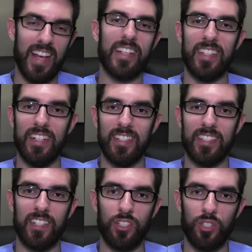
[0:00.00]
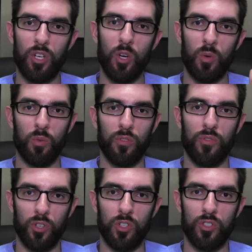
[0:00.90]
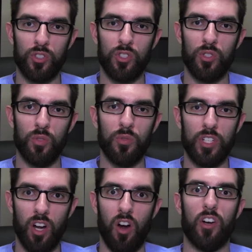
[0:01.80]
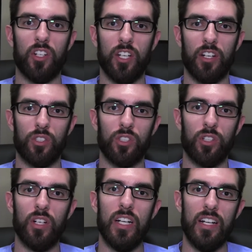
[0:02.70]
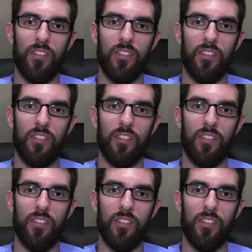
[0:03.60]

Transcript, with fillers: x86 refers to the architecture